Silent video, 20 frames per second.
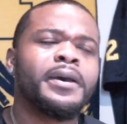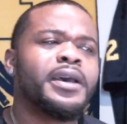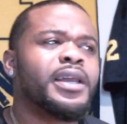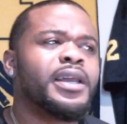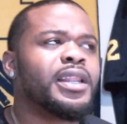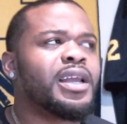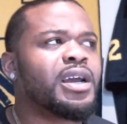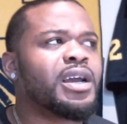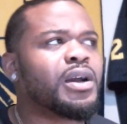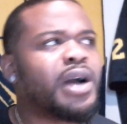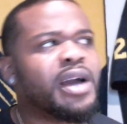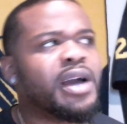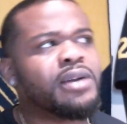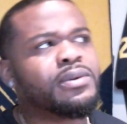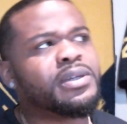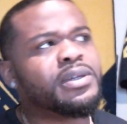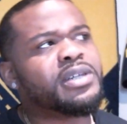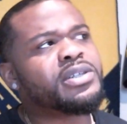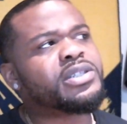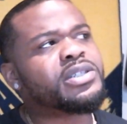Like, I don't
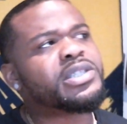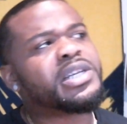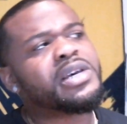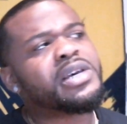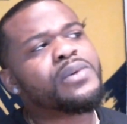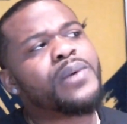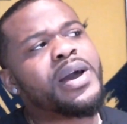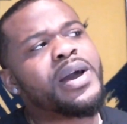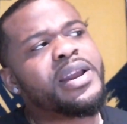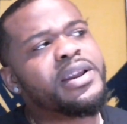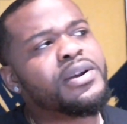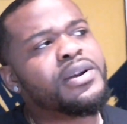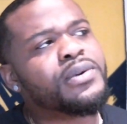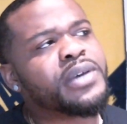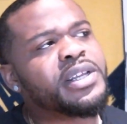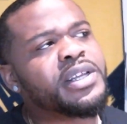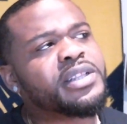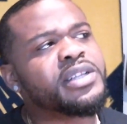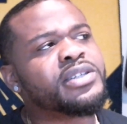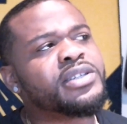understand why they don't
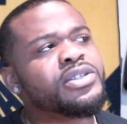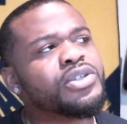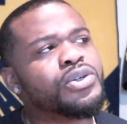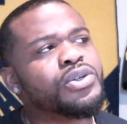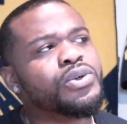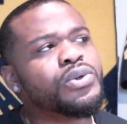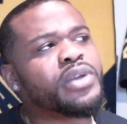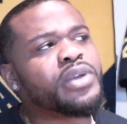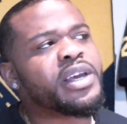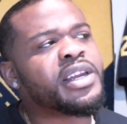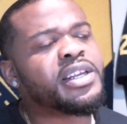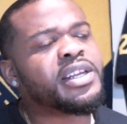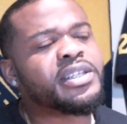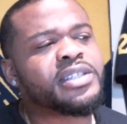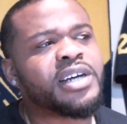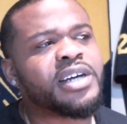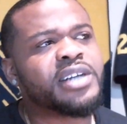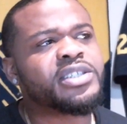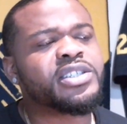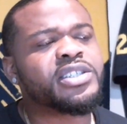get this dude any
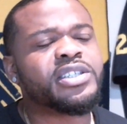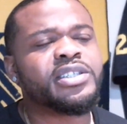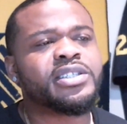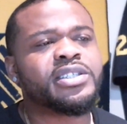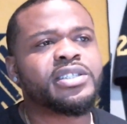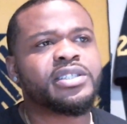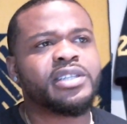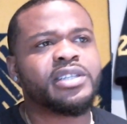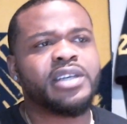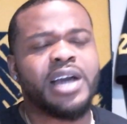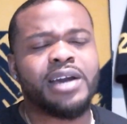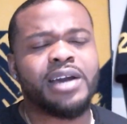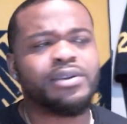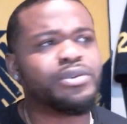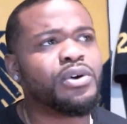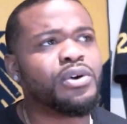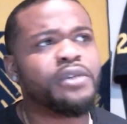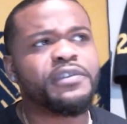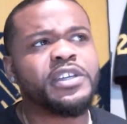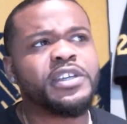touches. I don't
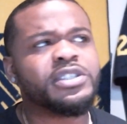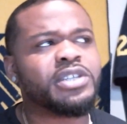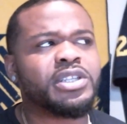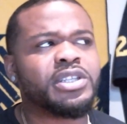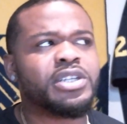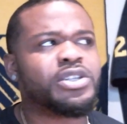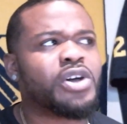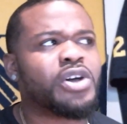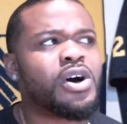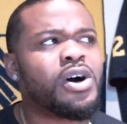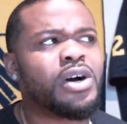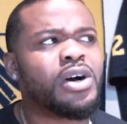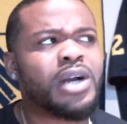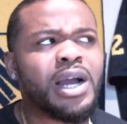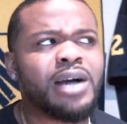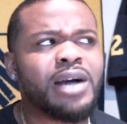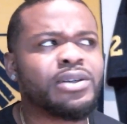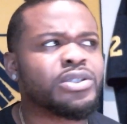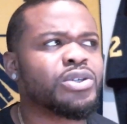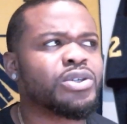know if he's in the
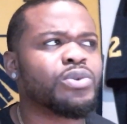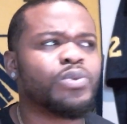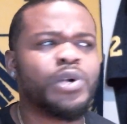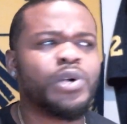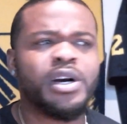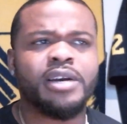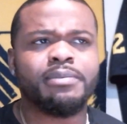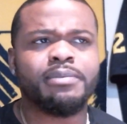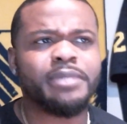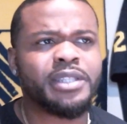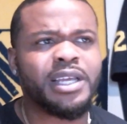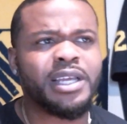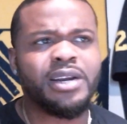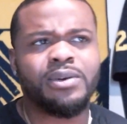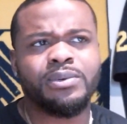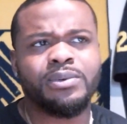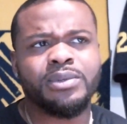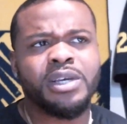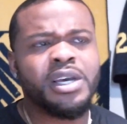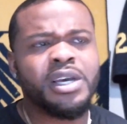doghouse or what, but they
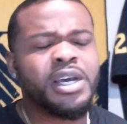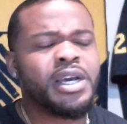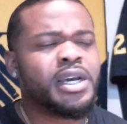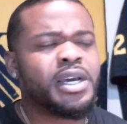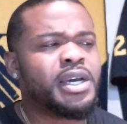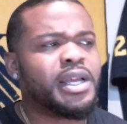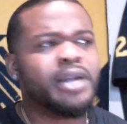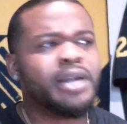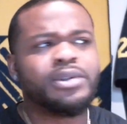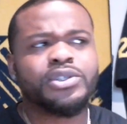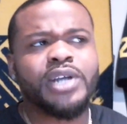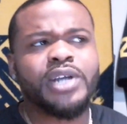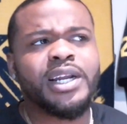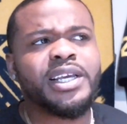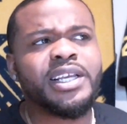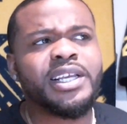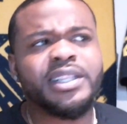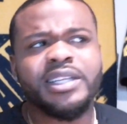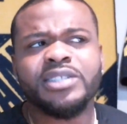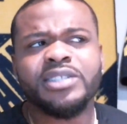don't try to
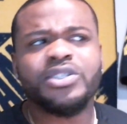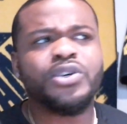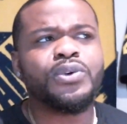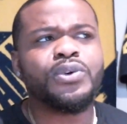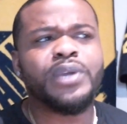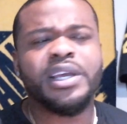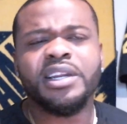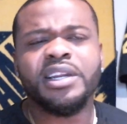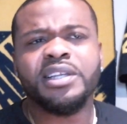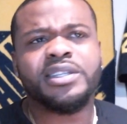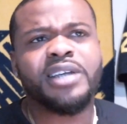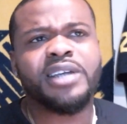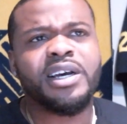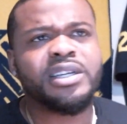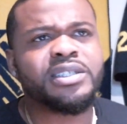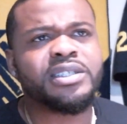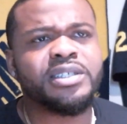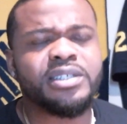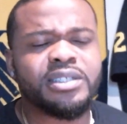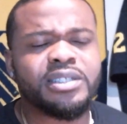get this dude any
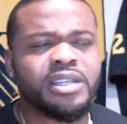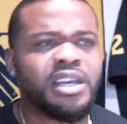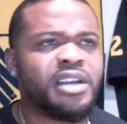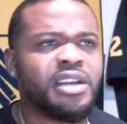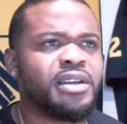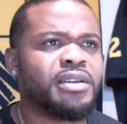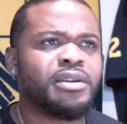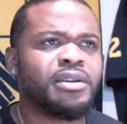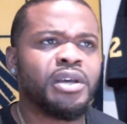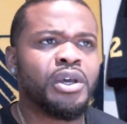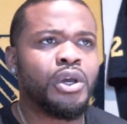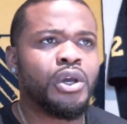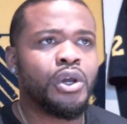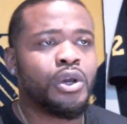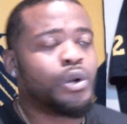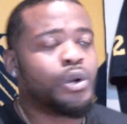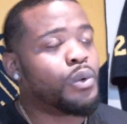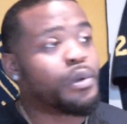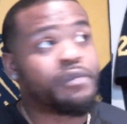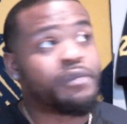touches. And
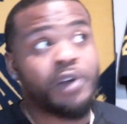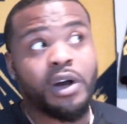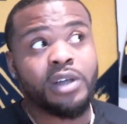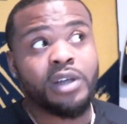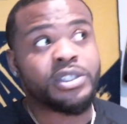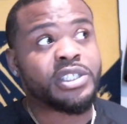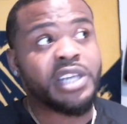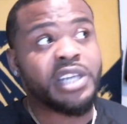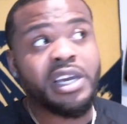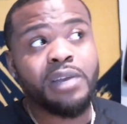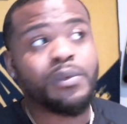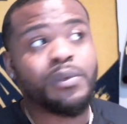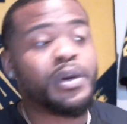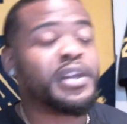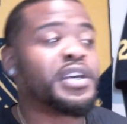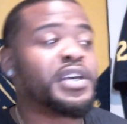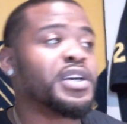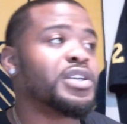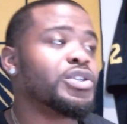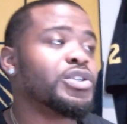we've all seen what he
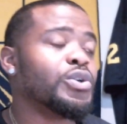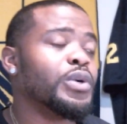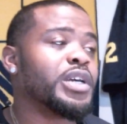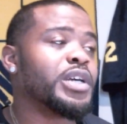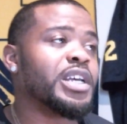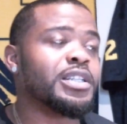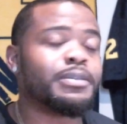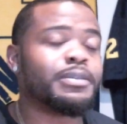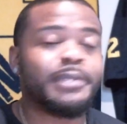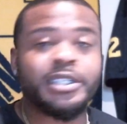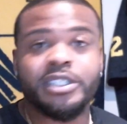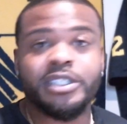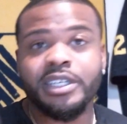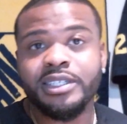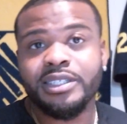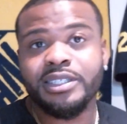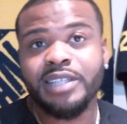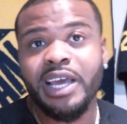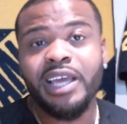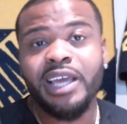could do against Michigan
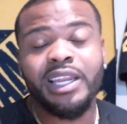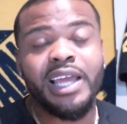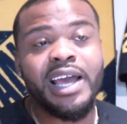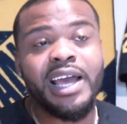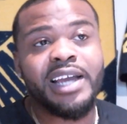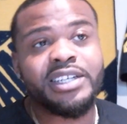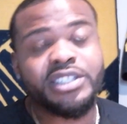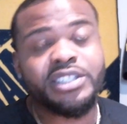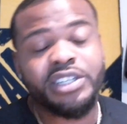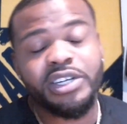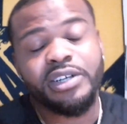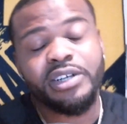State last year.